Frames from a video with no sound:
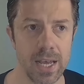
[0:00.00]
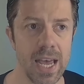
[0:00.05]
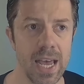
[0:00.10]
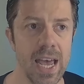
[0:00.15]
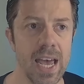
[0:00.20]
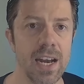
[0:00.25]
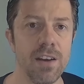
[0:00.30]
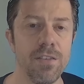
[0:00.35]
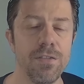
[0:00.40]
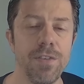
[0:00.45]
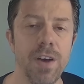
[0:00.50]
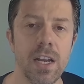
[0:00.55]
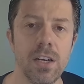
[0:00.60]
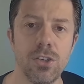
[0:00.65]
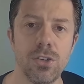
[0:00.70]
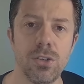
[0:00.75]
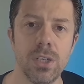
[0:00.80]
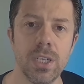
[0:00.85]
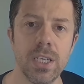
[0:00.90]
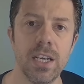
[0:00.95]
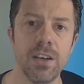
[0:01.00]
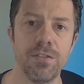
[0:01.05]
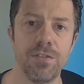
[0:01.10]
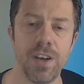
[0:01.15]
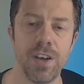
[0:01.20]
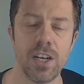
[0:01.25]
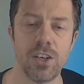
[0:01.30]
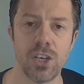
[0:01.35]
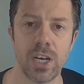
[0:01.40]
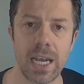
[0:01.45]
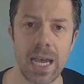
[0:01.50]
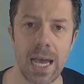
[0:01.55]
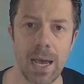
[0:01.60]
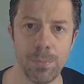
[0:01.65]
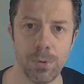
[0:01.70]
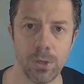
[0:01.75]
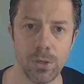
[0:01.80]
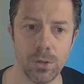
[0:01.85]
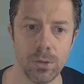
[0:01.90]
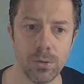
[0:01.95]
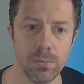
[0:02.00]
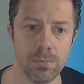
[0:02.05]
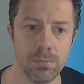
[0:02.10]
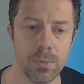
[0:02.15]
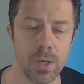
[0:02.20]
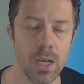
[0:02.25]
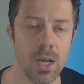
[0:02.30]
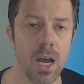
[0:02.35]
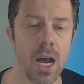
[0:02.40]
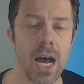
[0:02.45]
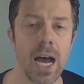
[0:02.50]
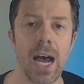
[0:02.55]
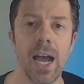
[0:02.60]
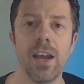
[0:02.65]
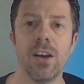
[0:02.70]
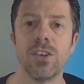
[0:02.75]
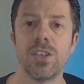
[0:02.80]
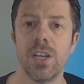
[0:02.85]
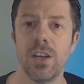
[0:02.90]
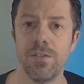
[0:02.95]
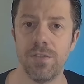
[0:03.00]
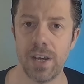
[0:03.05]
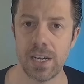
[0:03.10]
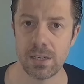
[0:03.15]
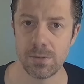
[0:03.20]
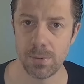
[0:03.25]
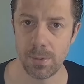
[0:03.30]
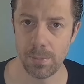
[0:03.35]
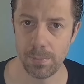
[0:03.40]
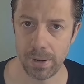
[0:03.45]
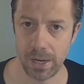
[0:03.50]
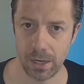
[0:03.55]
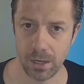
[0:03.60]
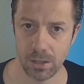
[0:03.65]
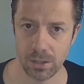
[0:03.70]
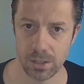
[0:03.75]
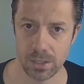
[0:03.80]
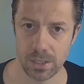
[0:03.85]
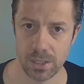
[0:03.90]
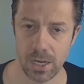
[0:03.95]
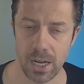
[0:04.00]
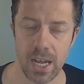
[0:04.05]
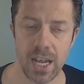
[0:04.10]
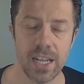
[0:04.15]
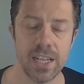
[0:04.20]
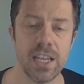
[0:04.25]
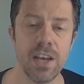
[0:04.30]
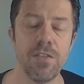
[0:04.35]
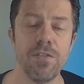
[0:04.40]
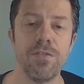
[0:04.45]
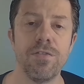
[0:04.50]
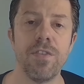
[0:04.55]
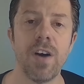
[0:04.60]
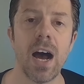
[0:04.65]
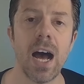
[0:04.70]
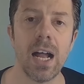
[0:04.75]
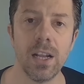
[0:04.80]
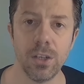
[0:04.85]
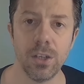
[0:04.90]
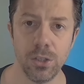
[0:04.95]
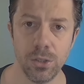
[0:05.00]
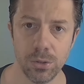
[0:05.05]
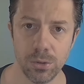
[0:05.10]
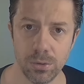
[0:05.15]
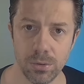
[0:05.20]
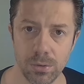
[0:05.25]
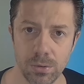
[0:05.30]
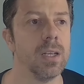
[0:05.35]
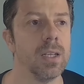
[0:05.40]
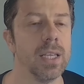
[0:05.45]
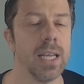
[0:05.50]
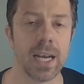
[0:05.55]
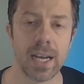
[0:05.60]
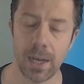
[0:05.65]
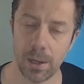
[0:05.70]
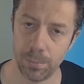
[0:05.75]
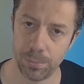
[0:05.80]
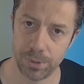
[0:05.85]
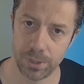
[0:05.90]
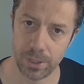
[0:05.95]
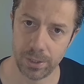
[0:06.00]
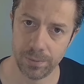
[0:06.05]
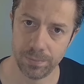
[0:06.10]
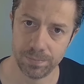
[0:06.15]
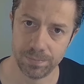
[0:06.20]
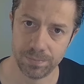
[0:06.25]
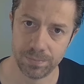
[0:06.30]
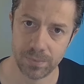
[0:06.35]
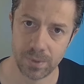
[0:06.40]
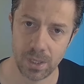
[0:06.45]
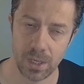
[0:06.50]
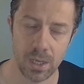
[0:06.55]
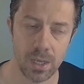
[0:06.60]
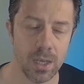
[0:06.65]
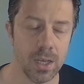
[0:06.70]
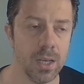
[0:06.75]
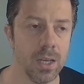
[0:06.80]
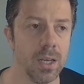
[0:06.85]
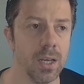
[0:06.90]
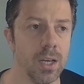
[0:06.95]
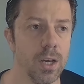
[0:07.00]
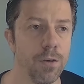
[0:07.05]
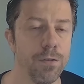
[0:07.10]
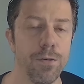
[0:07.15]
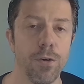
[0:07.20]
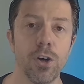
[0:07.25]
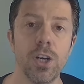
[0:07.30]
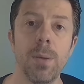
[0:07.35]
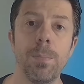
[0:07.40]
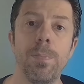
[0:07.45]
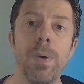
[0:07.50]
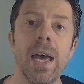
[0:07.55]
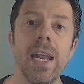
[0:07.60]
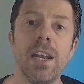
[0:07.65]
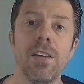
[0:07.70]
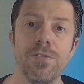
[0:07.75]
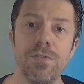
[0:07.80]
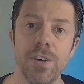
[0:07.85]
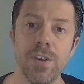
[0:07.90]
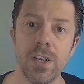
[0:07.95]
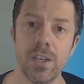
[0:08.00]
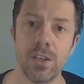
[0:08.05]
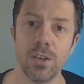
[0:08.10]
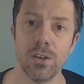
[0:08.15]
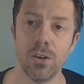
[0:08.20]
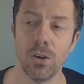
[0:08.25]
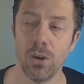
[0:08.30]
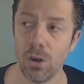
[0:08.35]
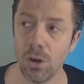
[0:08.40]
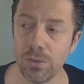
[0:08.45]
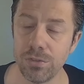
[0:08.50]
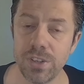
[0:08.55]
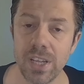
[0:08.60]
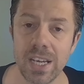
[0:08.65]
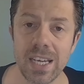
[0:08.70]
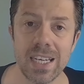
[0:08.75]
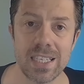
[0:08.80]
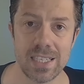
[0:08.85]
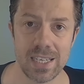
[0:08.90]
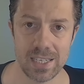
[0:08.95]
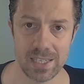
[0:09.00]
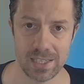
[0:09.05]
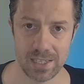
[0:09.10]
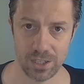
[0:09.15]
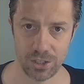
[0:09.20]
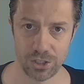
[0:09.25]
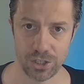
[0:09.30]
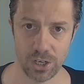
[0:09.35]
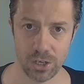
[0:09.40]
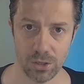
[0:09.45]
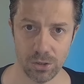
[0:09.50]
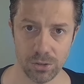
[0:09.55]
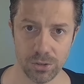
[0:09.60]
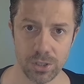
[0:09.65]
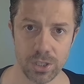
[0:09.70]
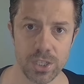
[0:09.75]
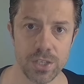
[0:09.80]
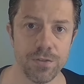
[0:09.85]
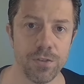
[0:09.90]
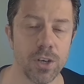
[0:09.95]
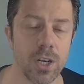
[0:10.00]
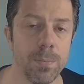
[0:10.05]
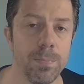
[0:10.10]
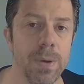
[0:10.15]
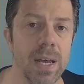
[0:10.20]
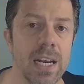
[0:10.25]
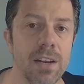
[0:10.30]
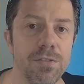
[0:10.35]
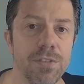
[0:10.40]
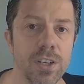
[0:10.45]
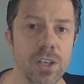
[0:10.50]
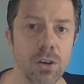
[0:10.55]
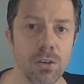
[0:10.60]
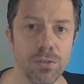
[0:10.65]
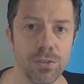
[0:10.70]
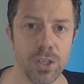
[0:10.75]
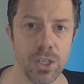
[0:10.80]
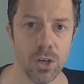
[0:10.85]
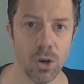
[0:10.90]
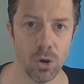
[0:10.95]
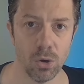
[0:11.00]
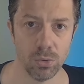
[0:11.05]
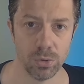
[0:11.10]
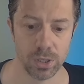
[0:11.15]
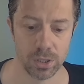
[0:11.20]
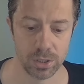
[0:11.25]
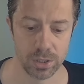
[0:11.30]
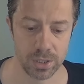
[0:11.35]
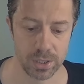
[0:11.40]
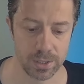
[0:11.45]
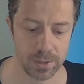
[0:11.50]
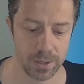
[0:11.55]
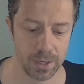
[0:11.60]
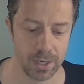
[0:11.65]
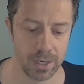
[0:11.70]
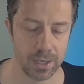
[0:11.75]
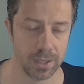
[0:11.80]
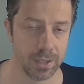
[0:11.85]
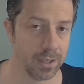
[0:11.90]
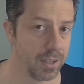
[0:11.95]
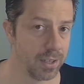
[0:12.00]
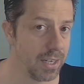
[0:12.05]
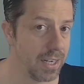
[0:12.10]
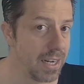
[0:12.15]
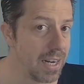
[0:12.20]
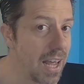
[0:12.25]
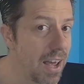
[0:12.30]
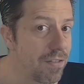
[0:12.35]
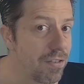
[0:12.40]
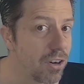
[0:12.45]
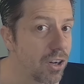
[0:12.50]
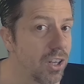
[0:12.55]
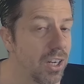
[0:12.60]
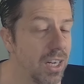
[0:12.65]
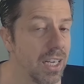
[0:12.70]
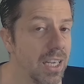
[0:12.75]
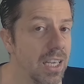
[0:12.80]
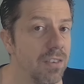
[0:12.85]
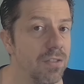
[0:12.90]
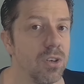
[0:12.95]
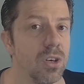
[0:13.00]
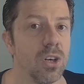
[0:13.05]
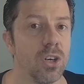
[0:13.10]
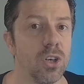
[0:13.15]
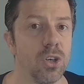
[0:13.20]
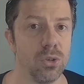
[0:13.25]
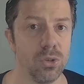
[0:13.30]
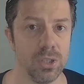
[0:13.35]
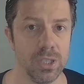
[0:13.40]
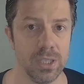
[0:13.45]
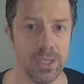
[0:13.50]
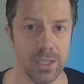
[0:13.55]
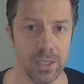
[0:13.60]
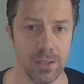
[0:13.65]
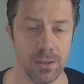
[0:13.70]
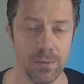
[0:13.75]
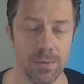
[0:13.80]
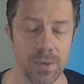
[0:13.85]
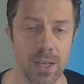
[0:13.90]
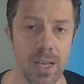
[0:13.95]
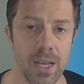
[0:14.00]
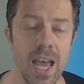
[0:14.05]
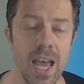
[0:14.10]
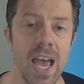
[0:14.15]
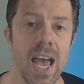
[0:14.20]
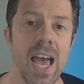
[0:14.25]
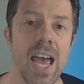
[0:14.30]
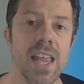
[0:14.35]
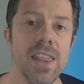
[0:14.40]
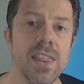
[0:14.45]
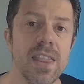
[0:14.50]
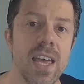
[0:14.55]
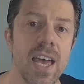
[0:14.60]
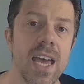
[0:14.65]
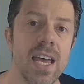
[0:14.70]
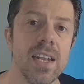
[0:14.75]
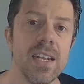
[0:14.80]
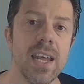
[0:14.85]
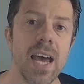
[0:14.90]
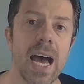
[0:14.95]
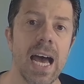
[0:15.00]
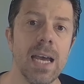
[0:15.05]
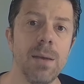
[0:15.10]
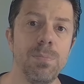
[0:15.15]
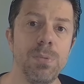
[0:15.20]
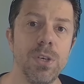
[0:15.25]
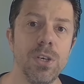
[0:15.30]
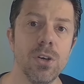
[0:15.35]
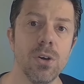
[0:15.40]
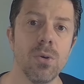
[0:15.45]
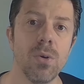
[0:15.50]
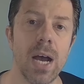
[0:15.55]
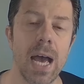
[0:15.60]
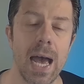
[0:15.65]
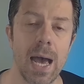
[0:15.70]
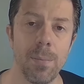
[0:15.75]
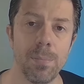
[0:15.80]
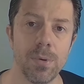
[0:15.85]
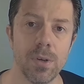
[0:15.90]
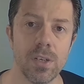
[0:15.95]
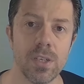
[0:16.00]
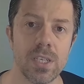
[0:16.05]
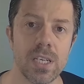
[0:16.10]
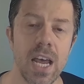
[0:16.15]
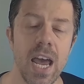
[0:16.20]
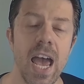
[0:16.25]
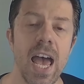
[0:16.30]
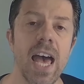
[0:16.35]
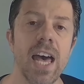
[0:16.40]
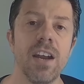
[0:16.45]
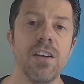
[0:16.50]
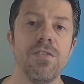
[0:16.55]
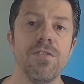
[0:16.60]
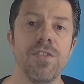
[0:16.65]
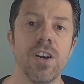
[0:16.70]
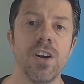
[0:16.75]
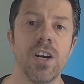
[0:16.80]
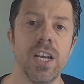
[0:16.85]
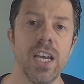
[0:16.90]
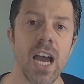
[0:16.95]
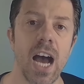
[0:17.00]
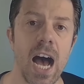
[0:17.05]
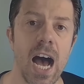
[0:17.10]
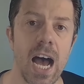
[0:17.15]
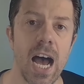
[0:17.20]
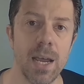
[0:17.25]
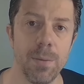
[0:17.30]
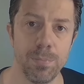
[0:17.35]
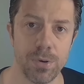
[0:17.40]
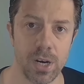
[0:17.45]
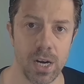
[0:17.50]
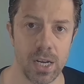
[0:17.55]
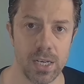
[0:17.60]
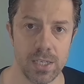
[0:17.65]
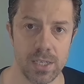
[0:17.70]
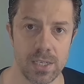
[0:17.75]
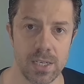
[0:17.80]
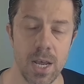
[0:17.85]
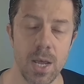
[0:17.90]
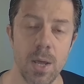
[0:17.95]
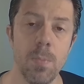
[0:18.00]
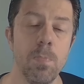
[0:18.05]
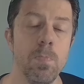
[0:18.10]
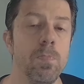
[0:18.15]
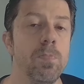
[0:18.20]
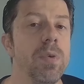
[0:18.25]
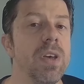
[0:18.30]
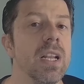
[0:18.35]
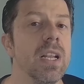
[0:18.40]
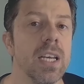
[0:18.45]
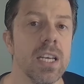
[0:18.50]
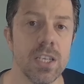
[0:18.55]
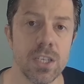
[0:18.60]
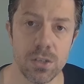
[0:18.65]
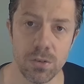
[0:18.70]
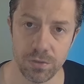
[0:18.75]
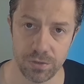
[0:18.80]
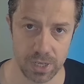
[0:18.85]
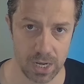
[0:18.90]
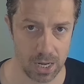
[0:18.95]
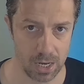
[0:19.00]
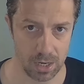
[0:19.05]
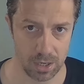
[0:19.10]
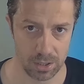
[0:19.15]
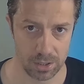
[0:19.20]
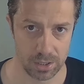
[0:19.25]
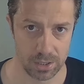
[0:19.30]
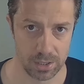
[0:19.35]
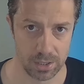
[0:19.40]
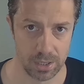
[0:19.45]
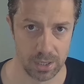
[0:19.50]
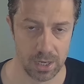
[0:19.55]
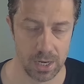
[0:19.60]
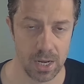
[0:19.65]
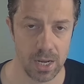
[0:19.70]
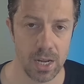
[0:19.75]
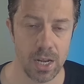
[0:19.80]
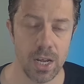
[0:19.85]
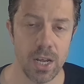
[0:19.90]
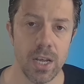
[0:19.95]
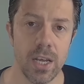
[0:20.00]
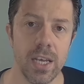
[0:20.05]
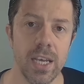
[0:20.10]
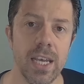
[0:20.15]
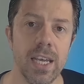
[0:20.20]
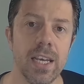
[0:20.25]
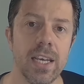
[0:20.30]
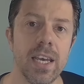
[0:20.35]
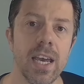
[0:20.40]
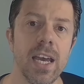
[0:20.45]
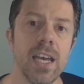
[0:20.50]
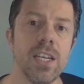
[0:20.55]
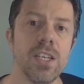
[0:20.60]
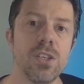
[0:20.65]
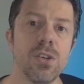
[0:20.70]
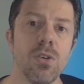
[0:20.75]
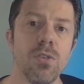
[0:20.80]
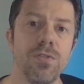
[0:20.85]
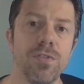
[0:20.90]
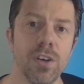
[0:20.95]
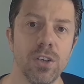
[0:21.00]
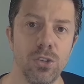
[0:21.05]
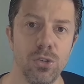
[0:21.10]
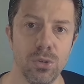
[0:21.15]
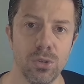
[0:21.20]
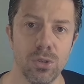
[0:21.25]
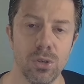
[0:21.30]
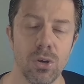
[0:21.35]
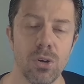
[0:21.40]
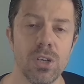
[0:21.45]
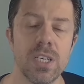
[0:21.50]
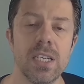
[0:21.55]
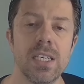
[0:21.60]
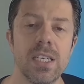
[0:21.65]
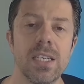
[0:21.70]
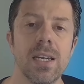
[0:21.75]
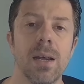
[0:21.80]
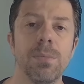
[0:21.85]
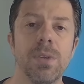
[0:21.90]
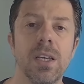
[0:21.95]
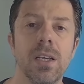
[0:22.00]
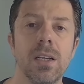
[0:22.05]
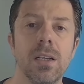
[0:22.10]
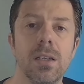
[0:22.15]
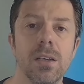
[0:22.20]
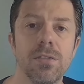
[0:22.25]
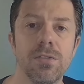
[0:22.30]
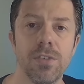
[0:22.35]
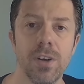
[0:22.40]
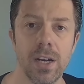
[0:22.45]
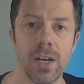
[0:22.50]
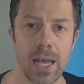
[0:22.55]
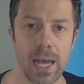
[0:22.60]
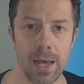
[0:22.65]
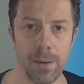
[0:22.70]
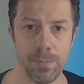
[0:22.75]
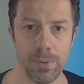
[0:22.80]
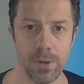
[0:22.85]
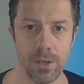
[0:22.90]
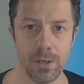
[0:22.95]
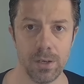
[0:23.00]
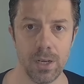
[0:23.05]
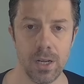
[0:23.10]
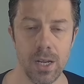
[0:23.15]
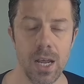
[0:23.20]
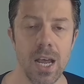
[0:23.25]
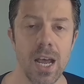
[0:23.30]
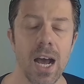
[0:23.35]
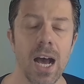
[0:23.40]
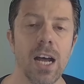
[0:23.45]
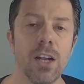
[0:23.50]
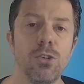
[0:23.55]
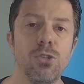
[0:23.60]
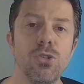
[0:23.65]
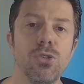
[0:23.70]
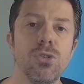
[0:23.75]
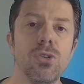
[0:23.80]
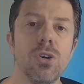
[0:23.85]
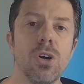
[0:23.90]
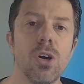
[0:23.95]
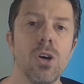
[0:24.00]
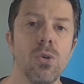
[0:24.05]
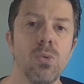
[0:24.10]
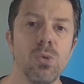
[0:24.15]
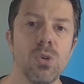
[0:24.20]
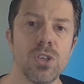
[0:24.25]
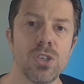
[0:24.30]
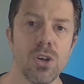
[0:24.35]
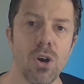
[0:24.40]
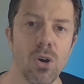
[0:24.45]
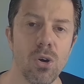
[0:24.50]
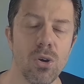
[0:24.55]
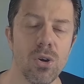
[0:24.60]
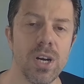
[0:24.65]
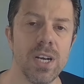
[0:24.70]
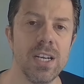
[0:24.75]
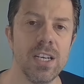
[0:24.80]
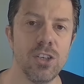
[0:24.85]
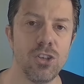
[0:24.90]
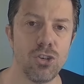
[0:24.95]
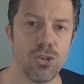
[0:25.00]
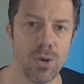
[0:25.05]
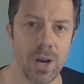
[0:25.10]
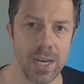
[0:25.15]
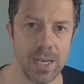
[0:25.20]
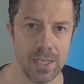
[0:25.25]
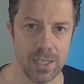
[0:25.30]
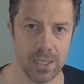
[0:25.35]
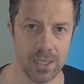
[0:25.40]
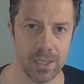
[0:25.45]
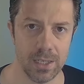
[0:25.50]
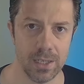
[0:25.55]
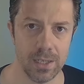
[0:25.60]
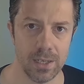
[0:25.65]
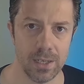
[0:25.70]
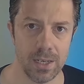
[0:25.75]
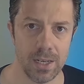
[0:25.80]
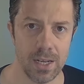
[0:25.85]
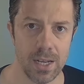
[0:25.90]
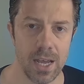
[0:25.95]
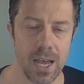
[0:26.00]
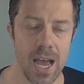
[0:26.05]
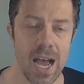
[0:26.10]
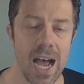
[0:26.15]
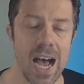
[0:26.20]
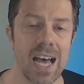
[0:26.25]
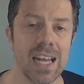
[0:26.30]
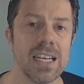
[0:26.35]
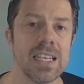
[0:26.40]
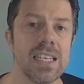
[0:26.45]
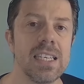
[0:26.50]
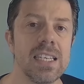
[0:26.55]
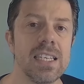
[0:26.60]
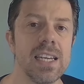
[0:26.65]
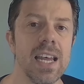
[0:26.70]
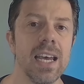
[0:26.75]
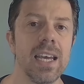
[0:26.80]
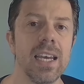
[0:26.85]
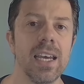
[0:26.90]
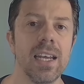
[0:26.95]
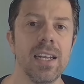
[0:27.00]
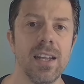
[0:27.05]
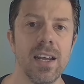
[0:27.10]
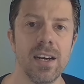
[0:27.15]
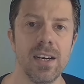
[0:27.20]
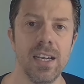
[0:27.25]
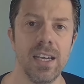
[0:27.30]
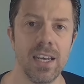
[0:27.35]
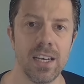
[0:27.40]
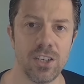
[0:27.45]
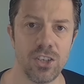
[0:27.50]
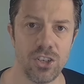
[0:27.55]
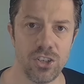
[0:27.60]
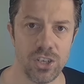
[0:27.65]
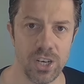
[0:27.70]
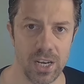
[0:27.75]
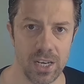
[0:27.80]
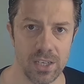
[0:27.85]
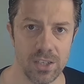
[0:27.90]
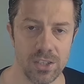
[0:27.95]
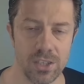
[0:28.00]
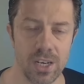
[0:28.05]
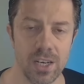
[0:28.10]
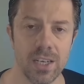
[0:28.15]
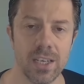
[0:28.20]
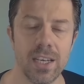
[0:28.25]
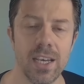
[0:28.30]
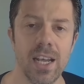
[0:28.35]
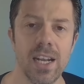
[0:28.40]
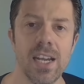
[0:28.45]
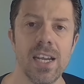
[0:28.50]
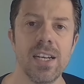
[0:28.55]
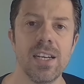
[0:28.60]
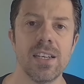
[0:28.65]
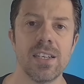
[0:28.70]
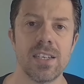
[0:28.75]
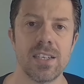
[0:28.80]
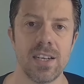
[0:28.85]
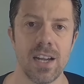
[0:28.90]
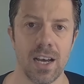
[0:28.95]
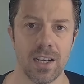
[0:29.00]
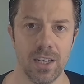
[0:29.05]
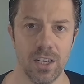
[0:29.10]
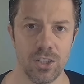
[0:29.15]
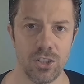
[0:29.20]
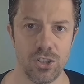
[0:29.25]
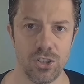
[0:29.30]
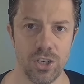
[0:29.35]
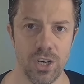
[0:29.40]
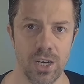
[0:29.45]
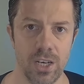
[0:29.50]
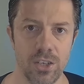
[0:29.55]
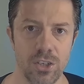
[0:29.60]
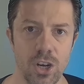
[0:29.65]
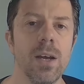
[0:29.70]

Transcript: and eventually venture capital hires investment bankers that value the company for the benefit of the existing shareholders, for the benefit of the owners. They're never going to give you a good deal. And then the IPO happens at a very high price, billions of dollars. In case of Aduro, something different happened. Aduro was already trading on a secondary exchange, Canadian Stock Exchange,